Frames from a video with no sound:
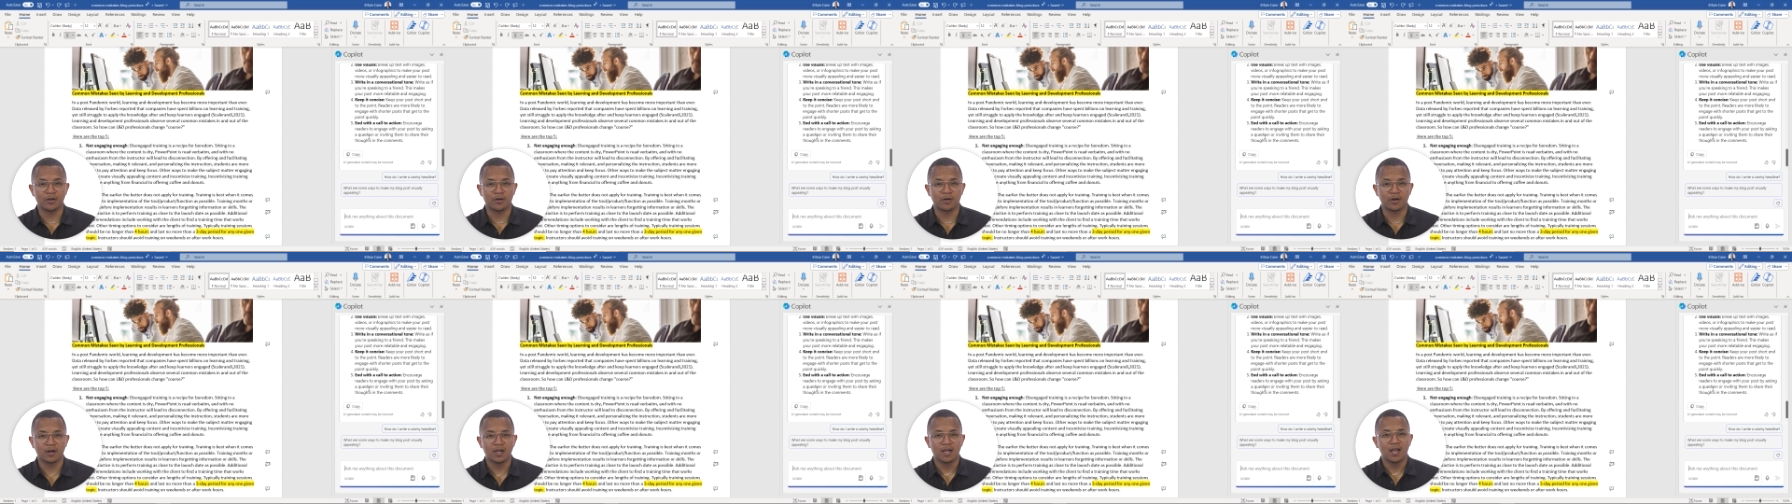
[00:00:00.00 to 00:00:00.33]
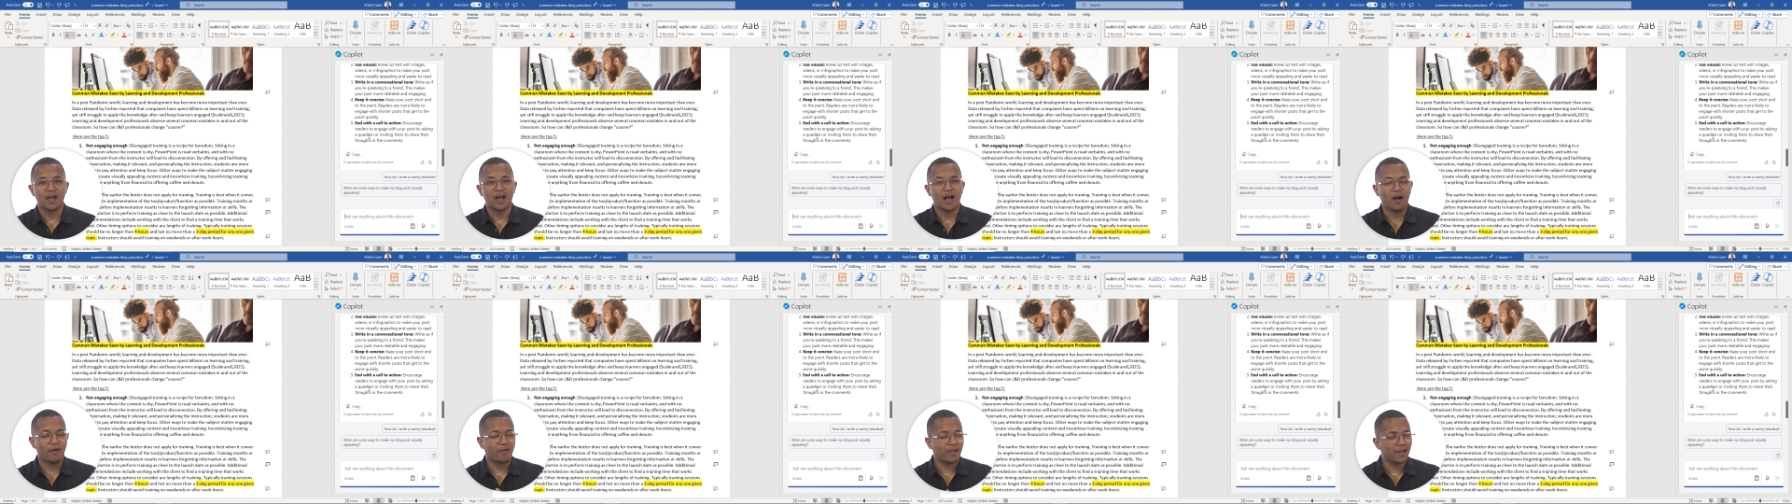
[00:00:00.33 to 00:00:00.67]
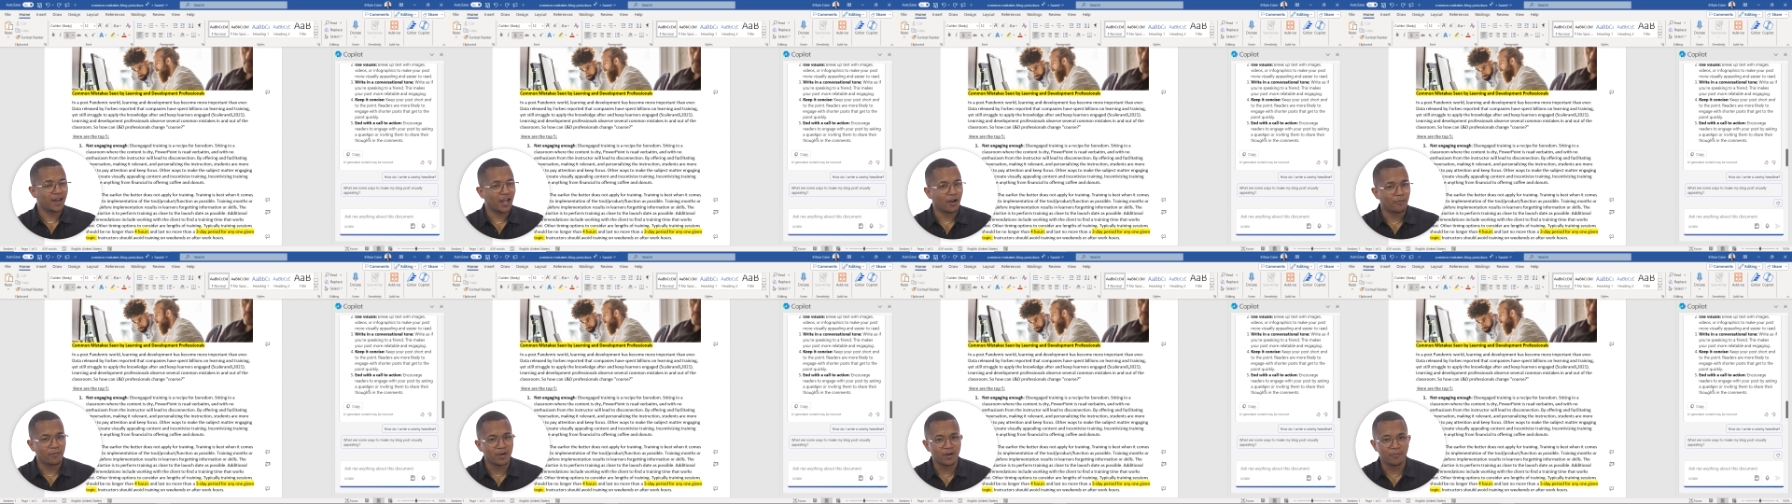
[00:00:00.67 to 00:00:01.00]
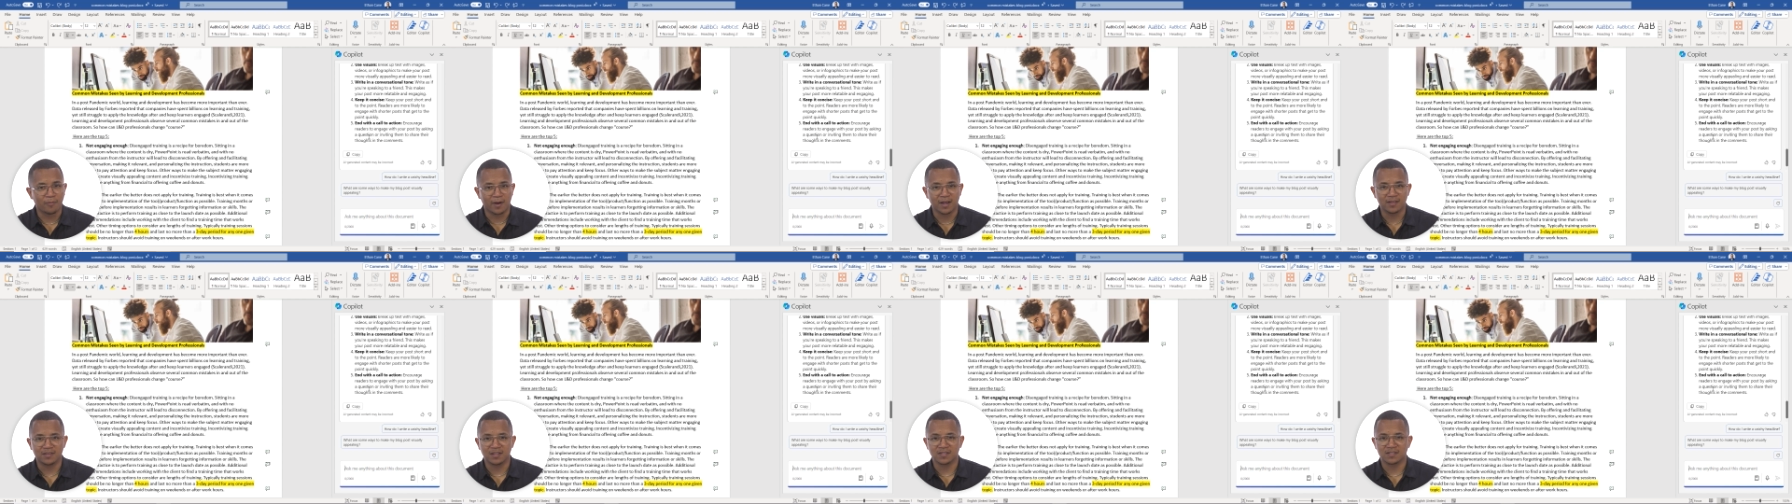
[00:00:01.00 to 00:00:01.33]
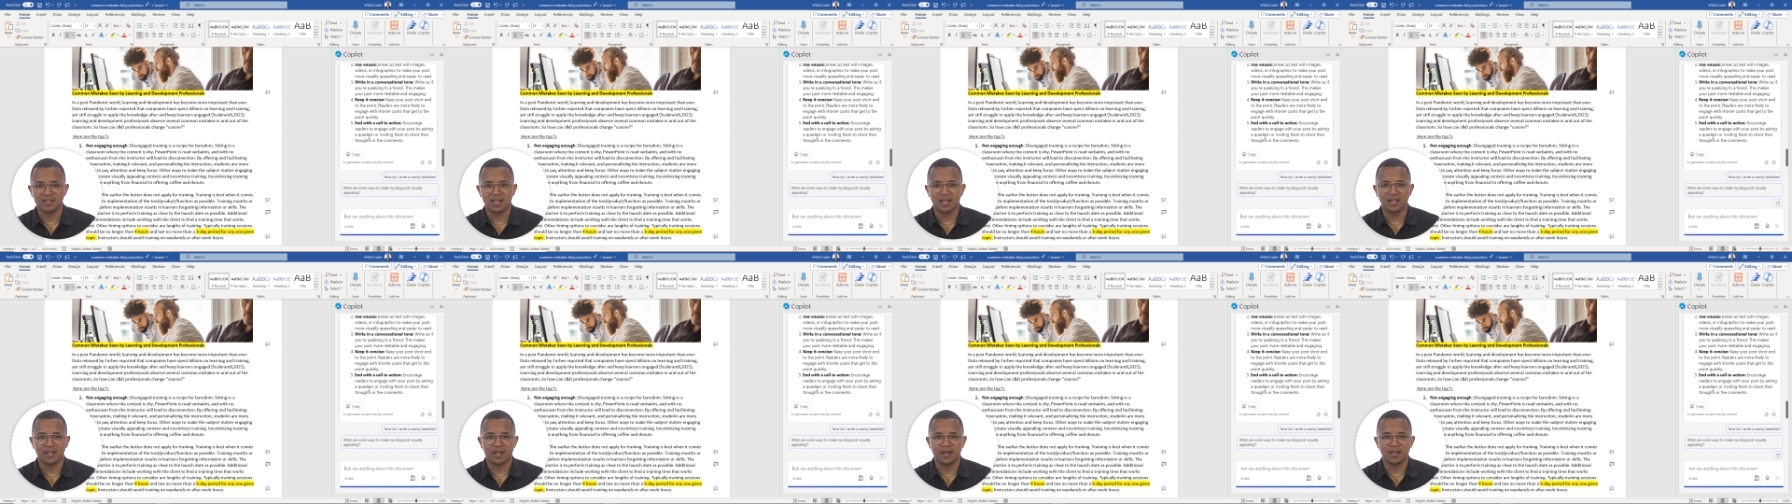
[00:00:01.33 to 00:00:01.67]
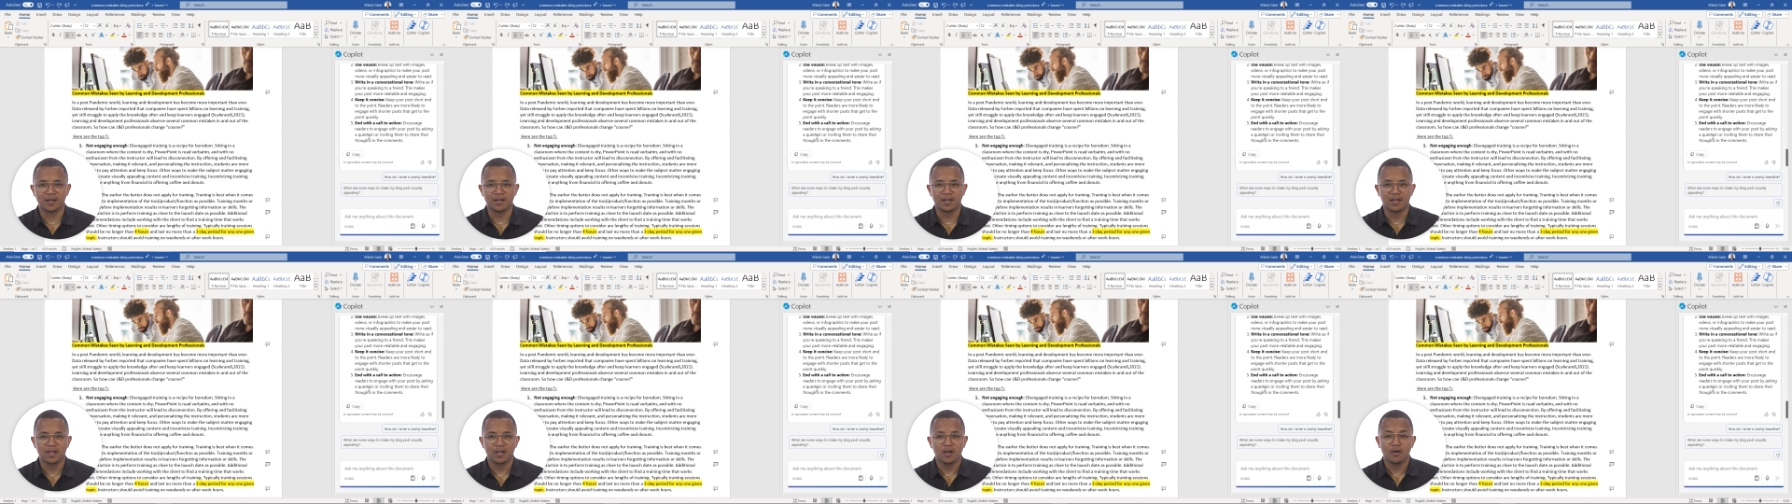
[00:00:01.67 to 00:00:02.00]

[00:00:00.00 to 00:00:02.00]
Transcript: Or how can I rewrite this headline?